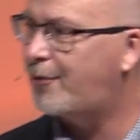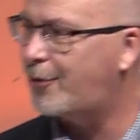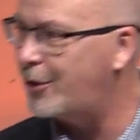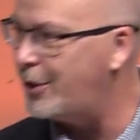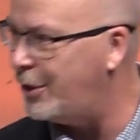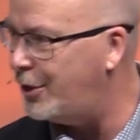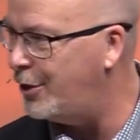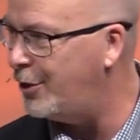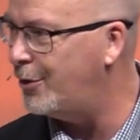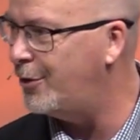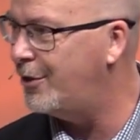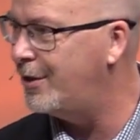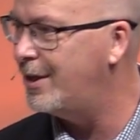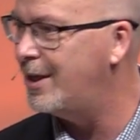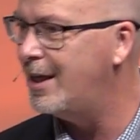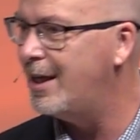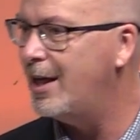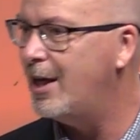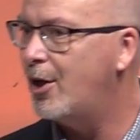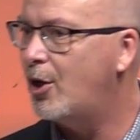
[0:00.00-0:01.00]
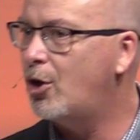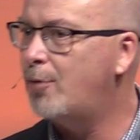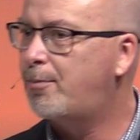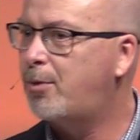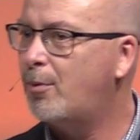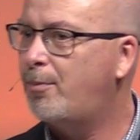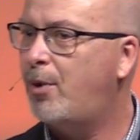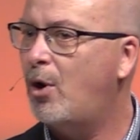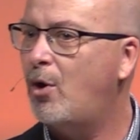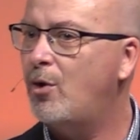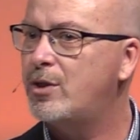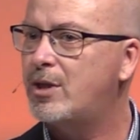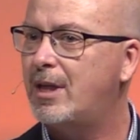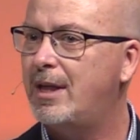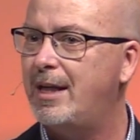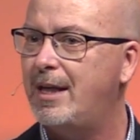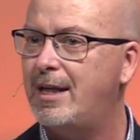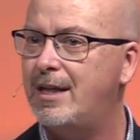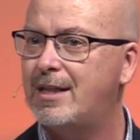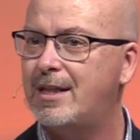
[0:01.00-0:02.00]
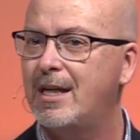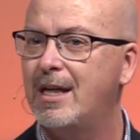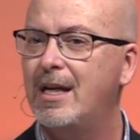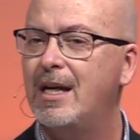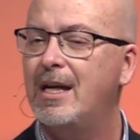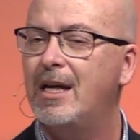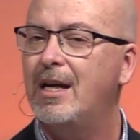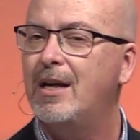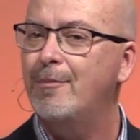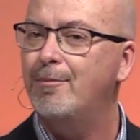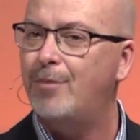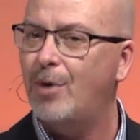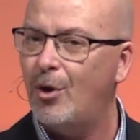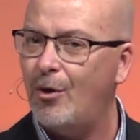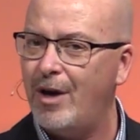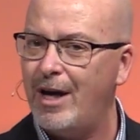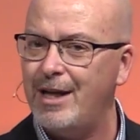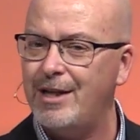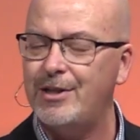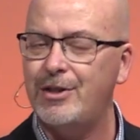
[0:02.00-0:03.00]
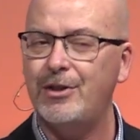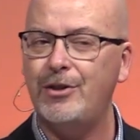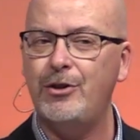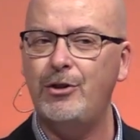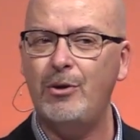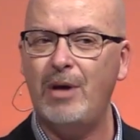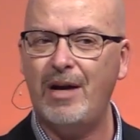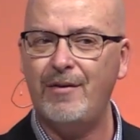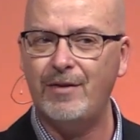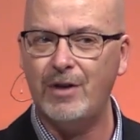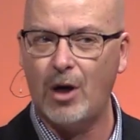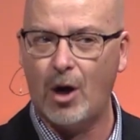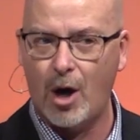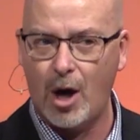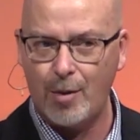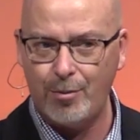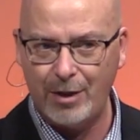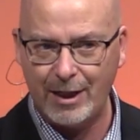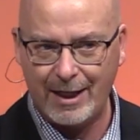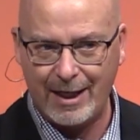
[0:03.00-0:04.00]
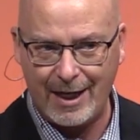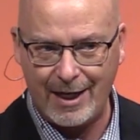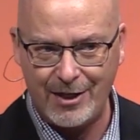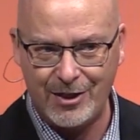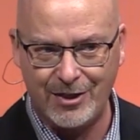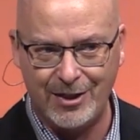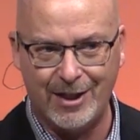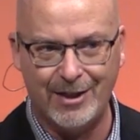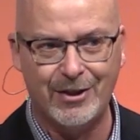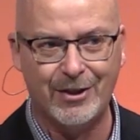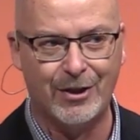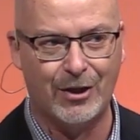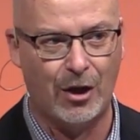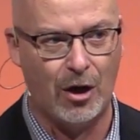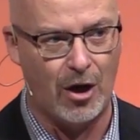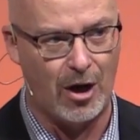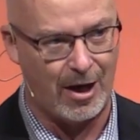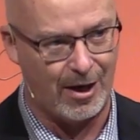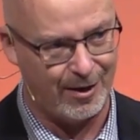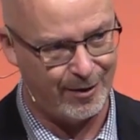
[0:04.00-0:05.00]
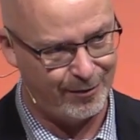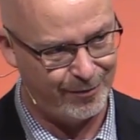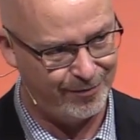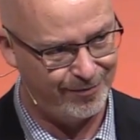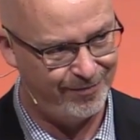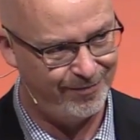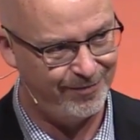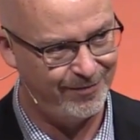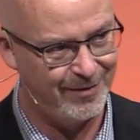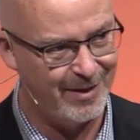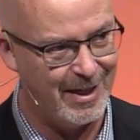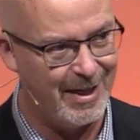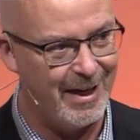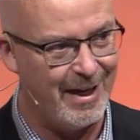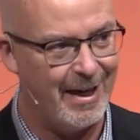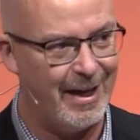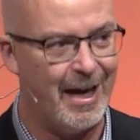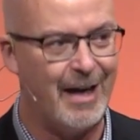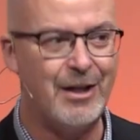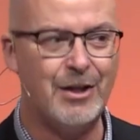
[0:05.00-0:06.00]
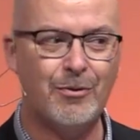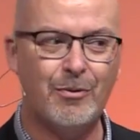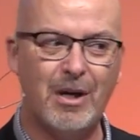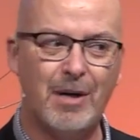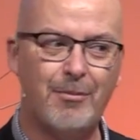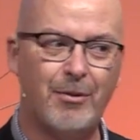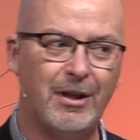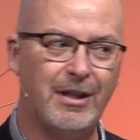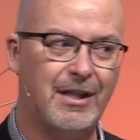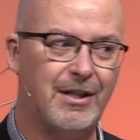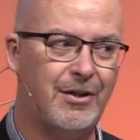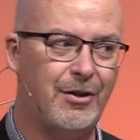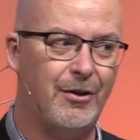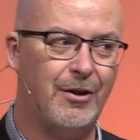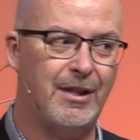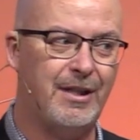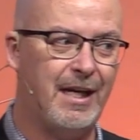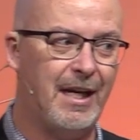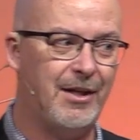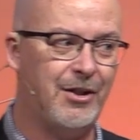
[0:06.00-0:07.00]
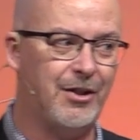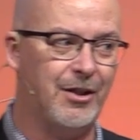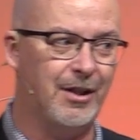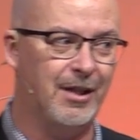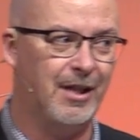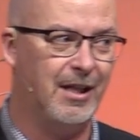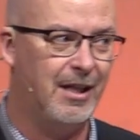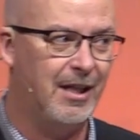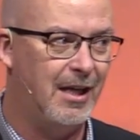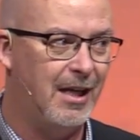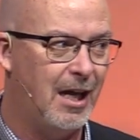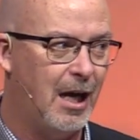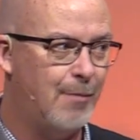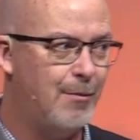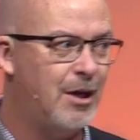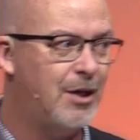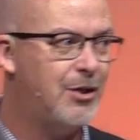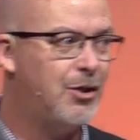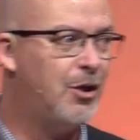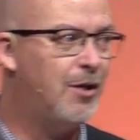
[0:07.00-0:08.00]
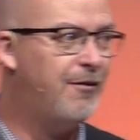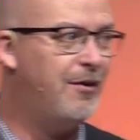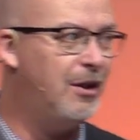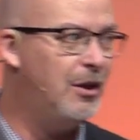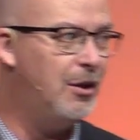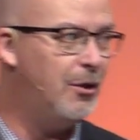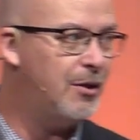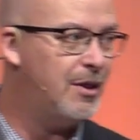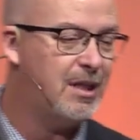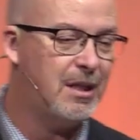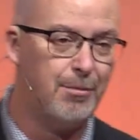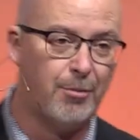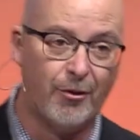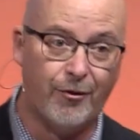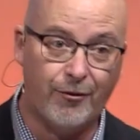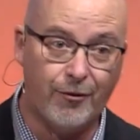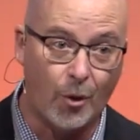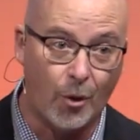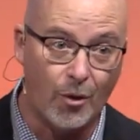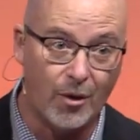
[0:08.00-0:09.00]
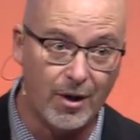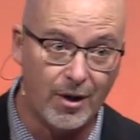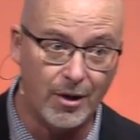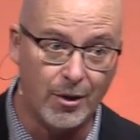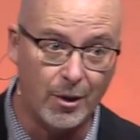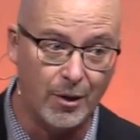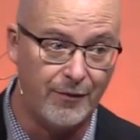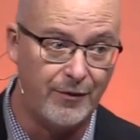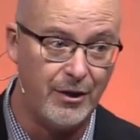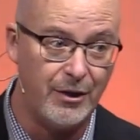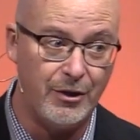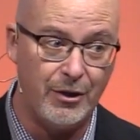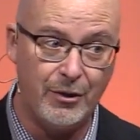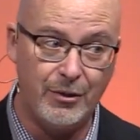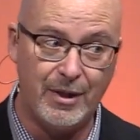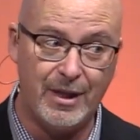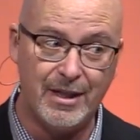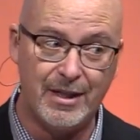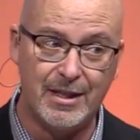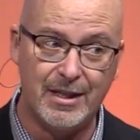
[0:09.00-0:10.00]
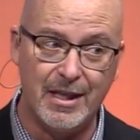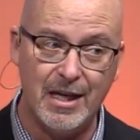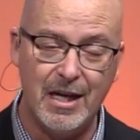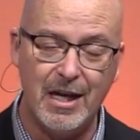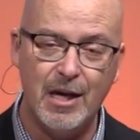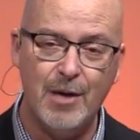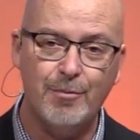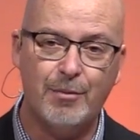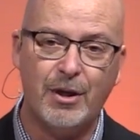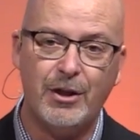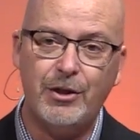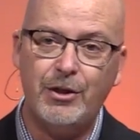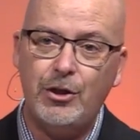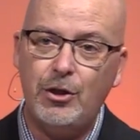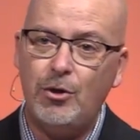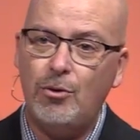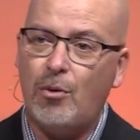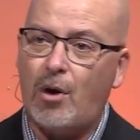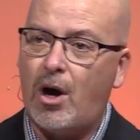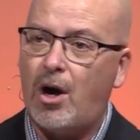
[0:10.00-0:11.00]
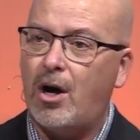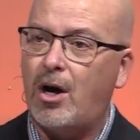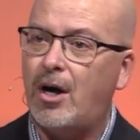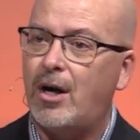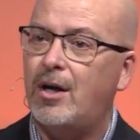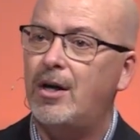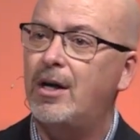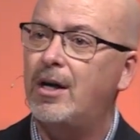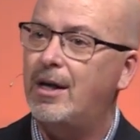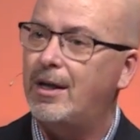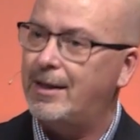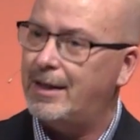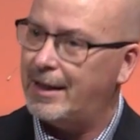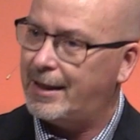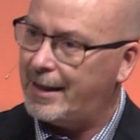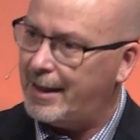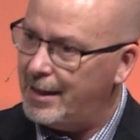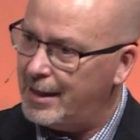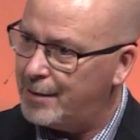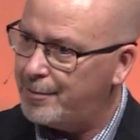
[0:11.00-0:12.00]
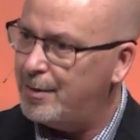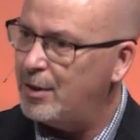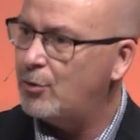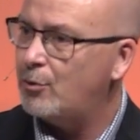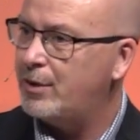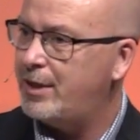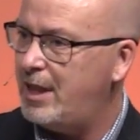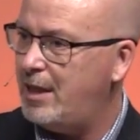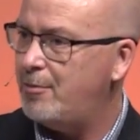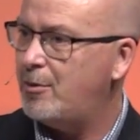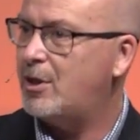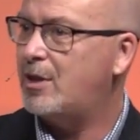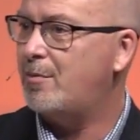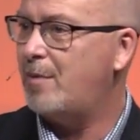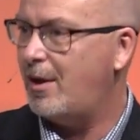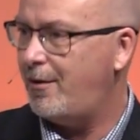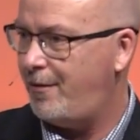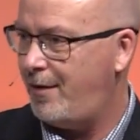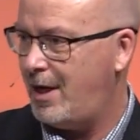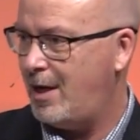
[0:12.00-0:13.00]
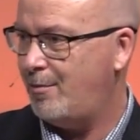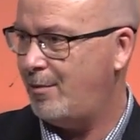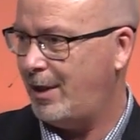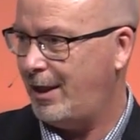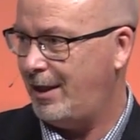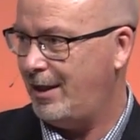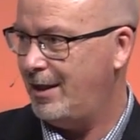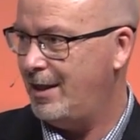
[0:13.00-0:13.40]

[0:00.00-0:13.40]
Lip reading: you. Her proposal is, Boaz, you have an obligation under the law. And I just want to bring this to your attention. I'm not sure if you noticed it before or if you knew this, but you are the kinsman redeemer to my family.